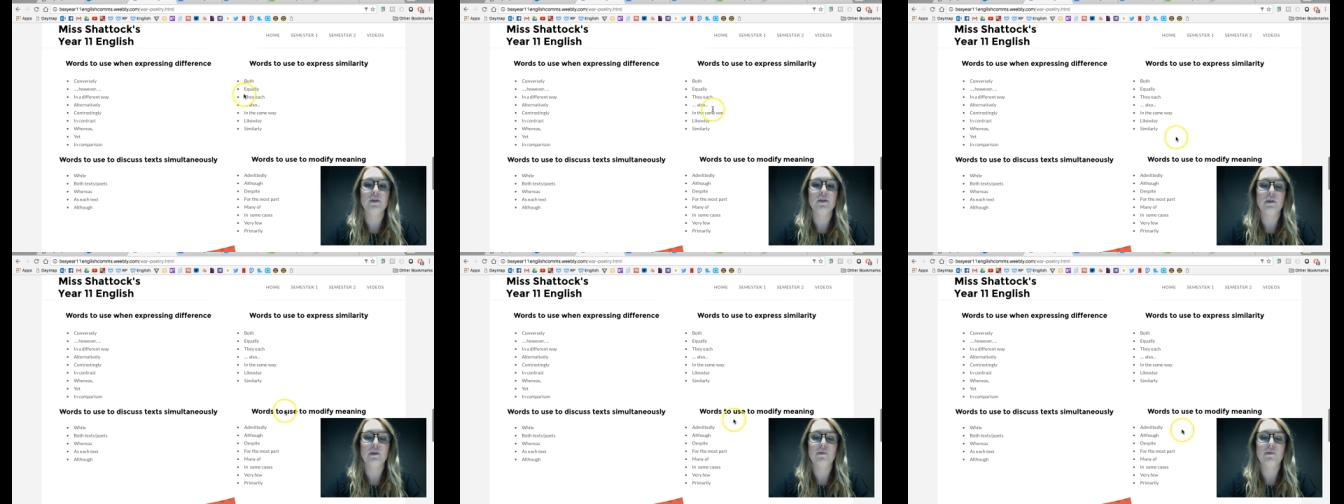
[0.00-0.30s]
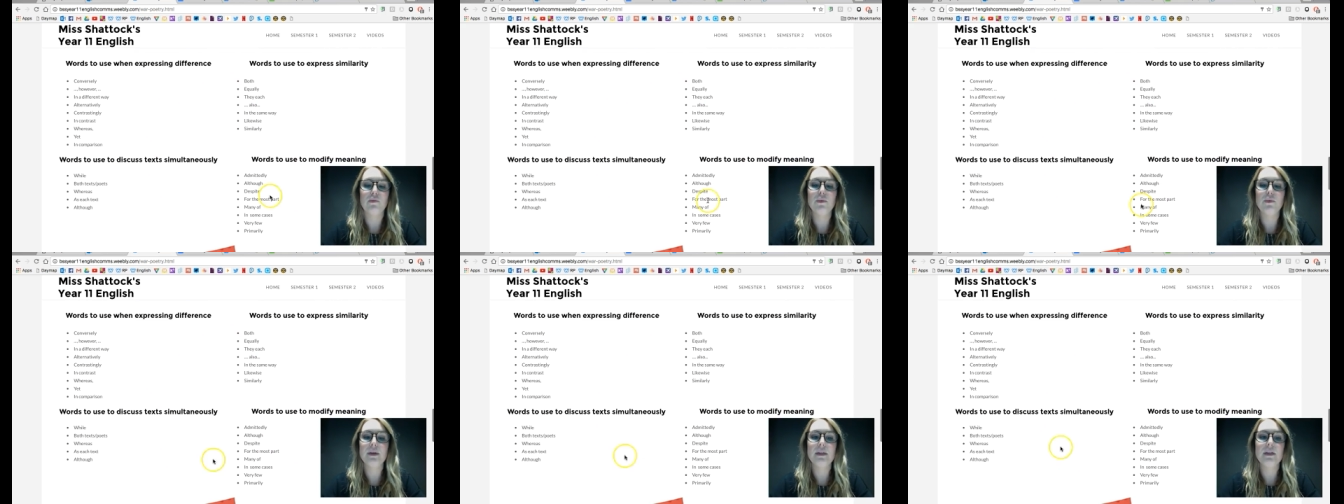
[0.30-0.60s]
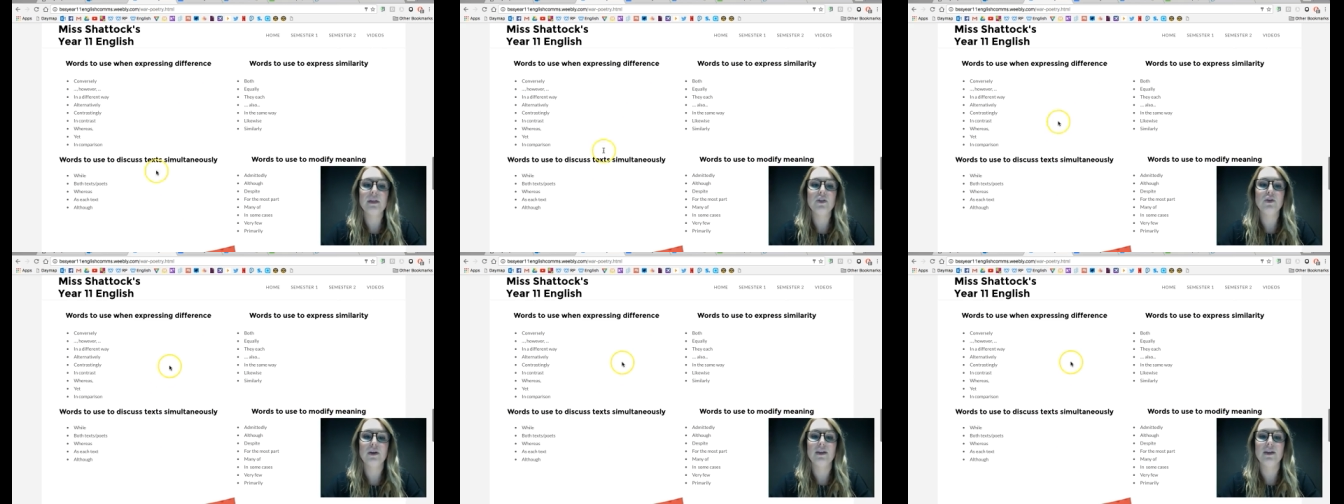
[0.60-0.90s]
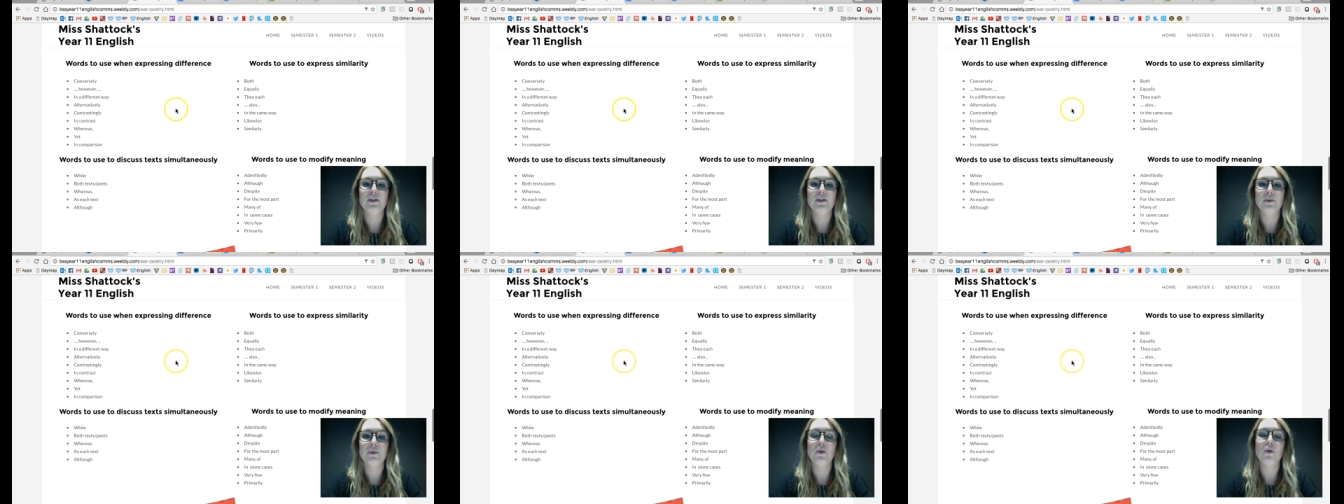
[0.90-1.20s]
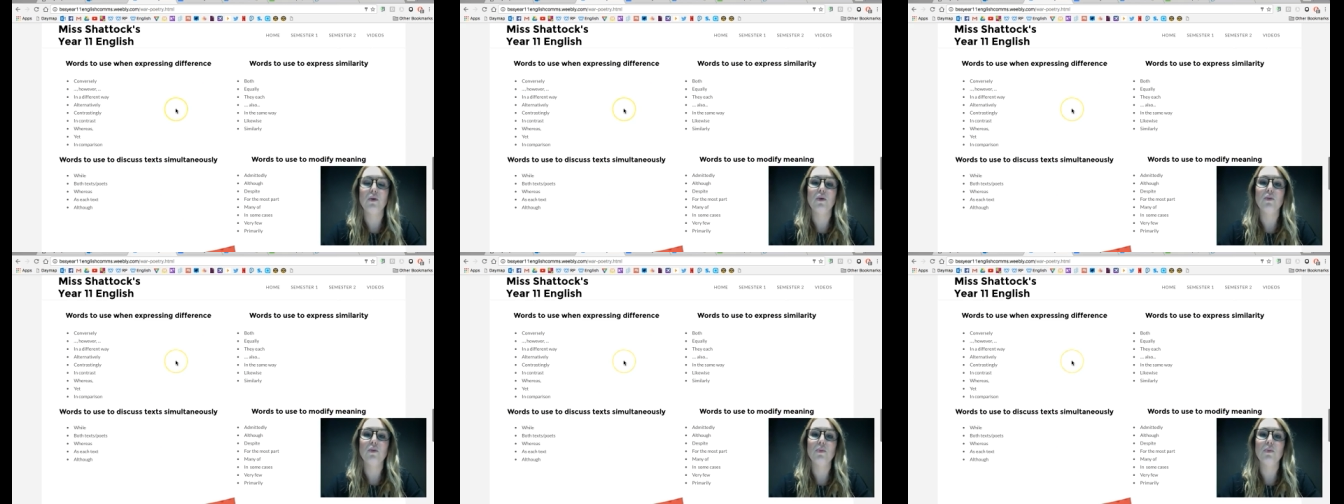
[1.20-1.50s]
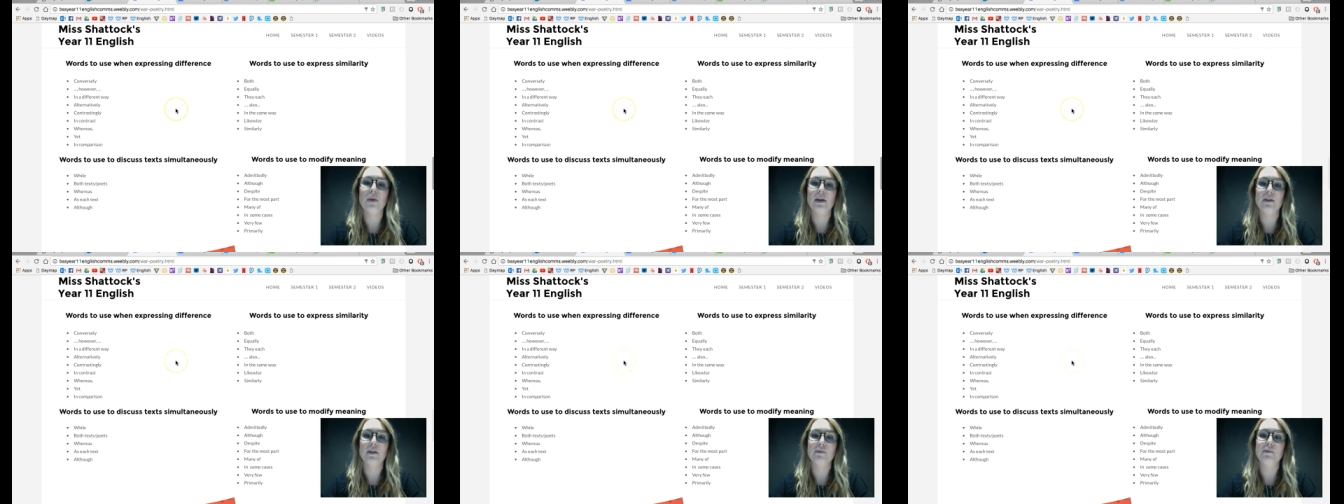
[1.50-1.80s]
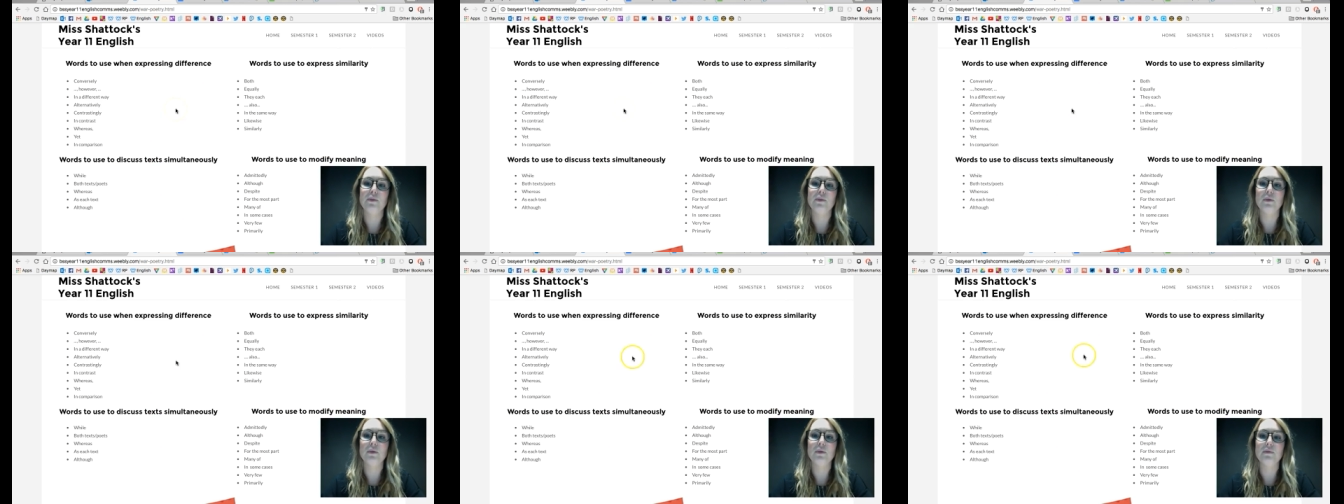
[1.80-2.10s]
So I've really tried to incorporate a
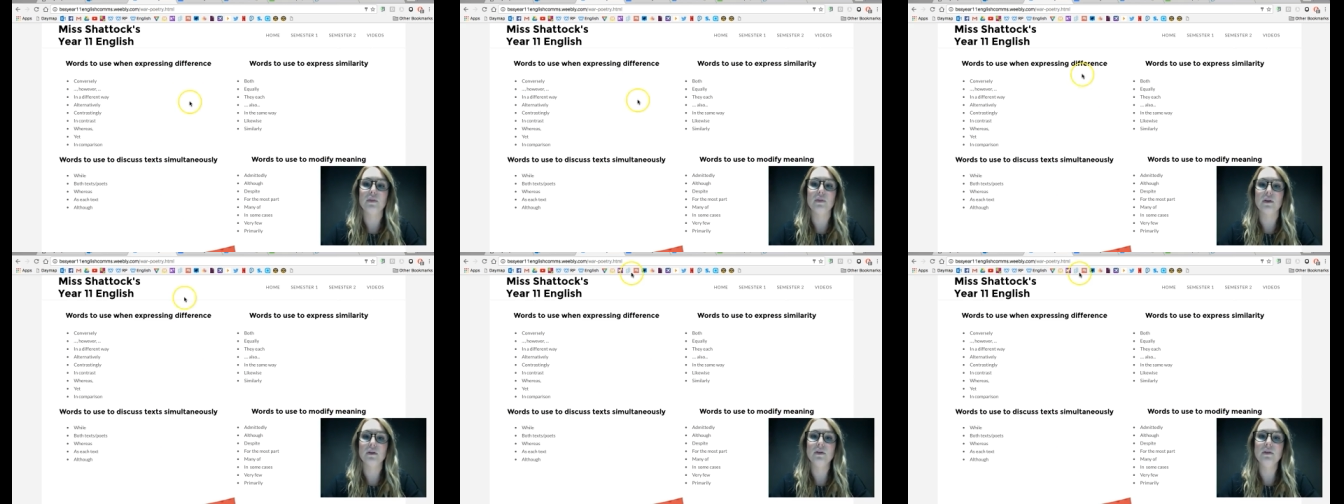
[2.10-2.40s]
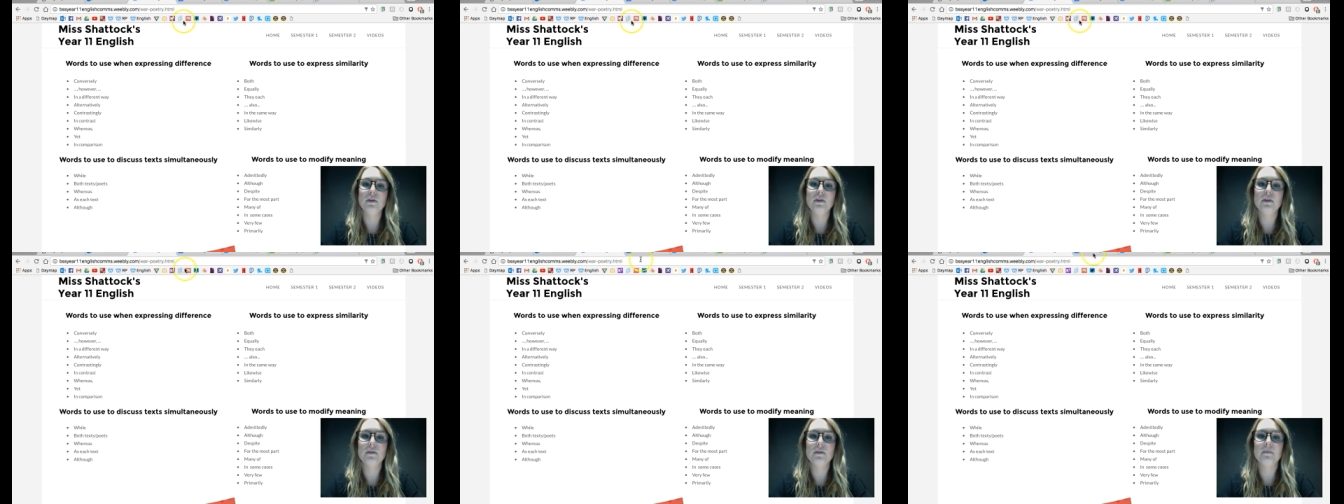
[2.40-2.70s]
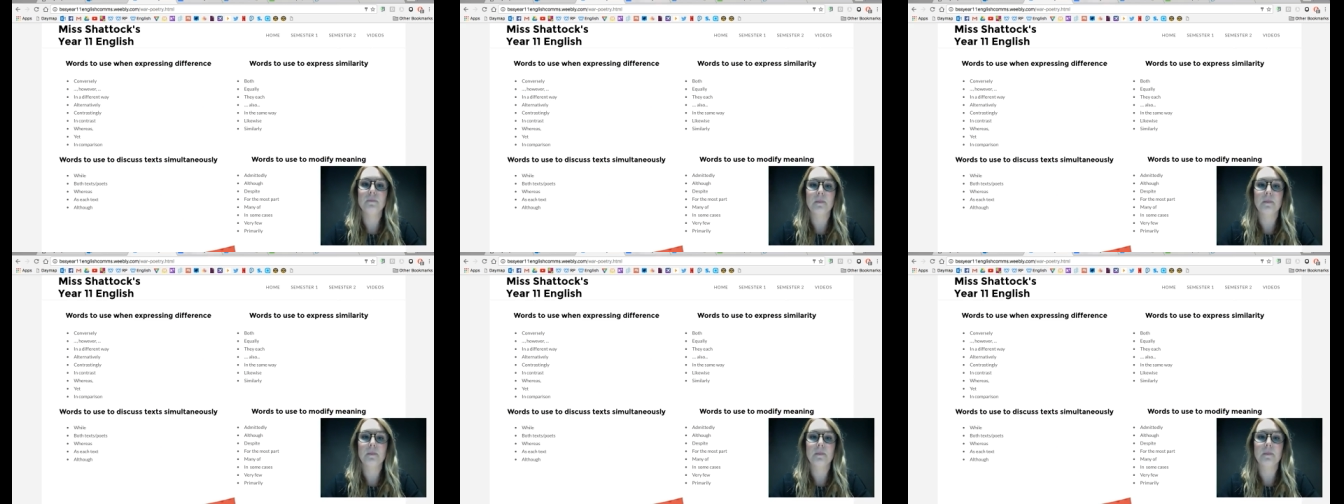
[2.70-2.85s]
few of those.